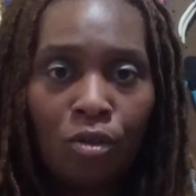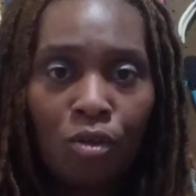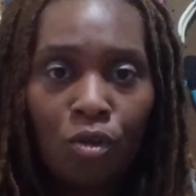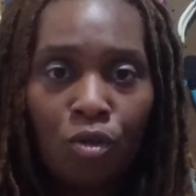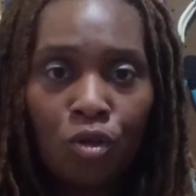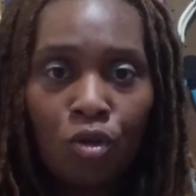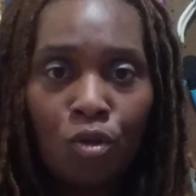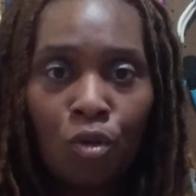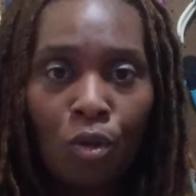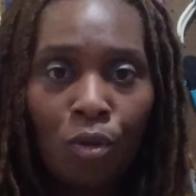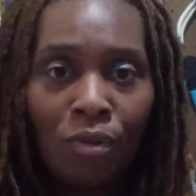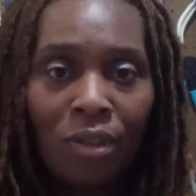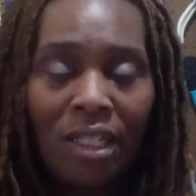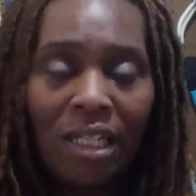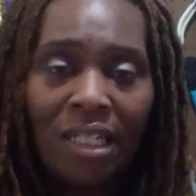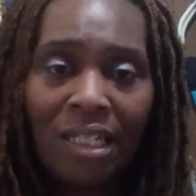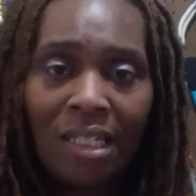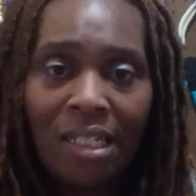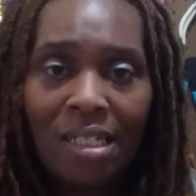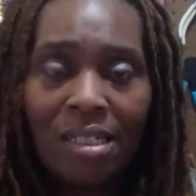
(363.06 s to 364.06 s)
your story,
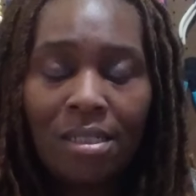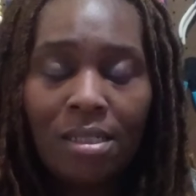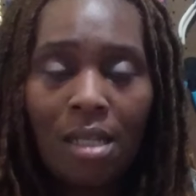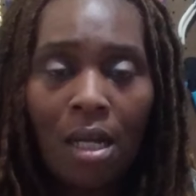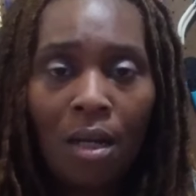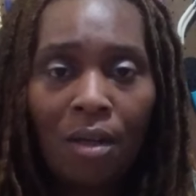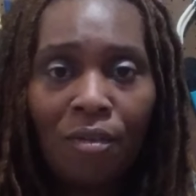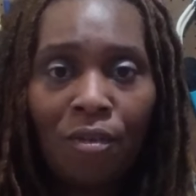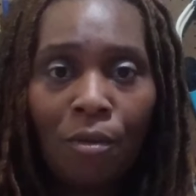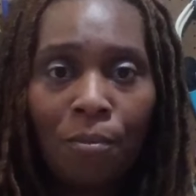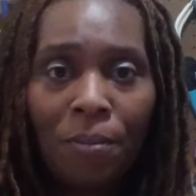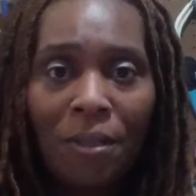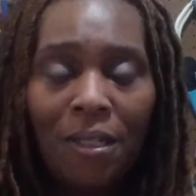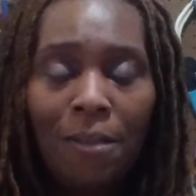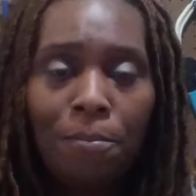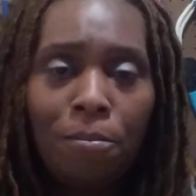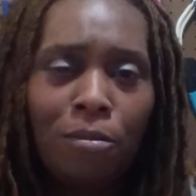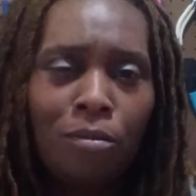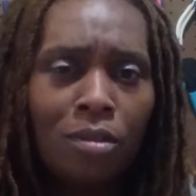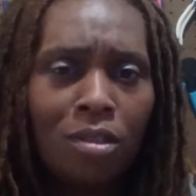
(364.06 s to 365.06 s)
it gets other
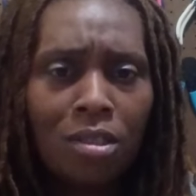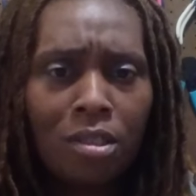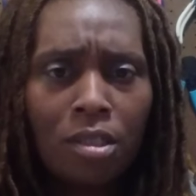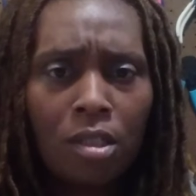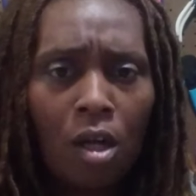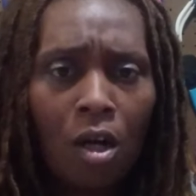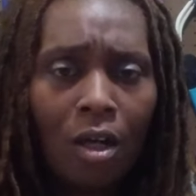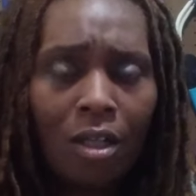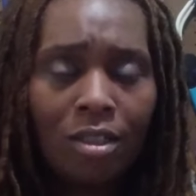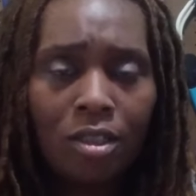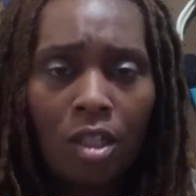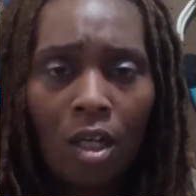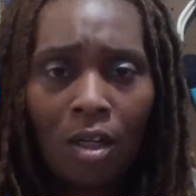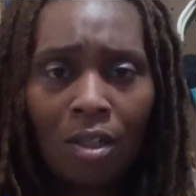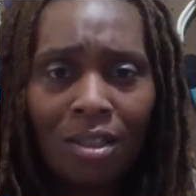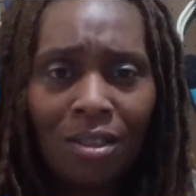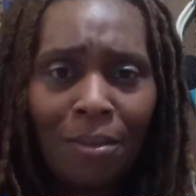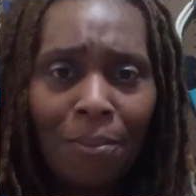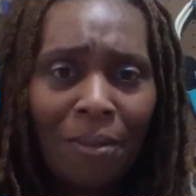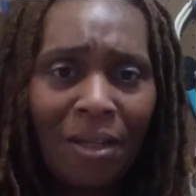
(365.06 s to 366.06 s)
people to start
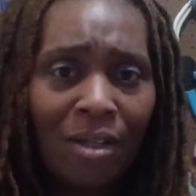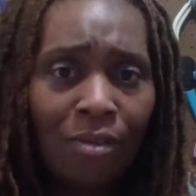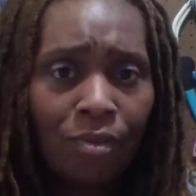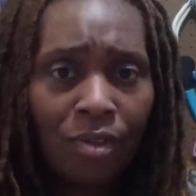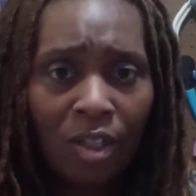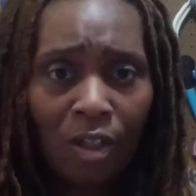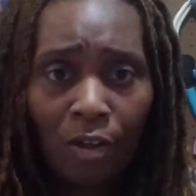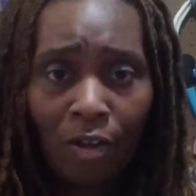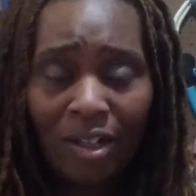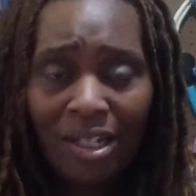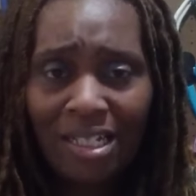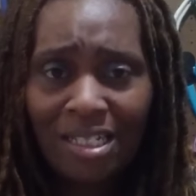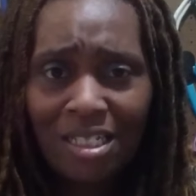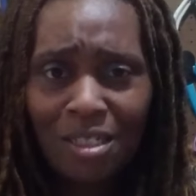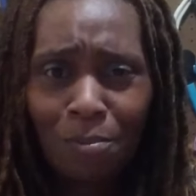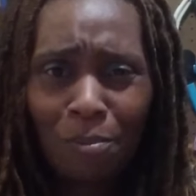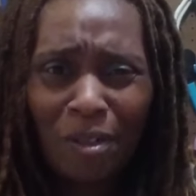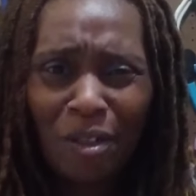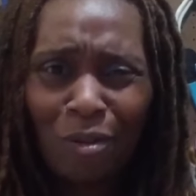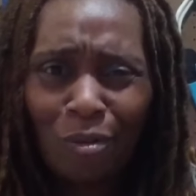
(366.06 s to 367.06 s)
talking about their
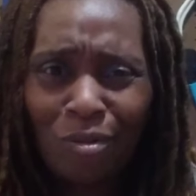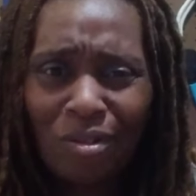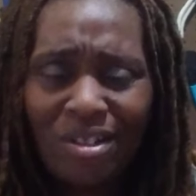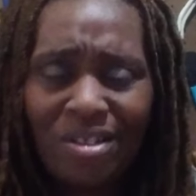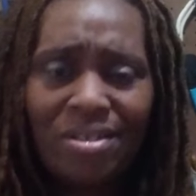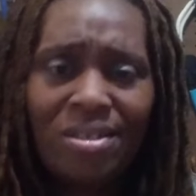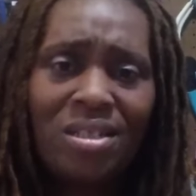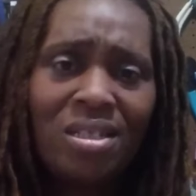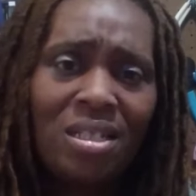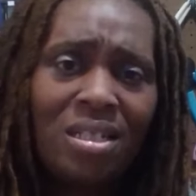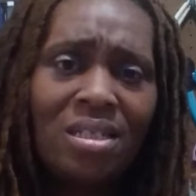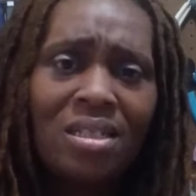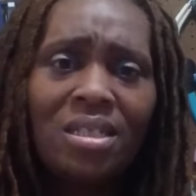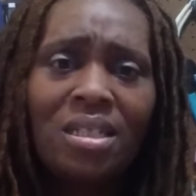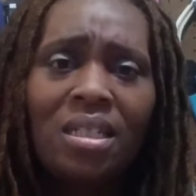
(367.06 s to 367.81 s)
experiences.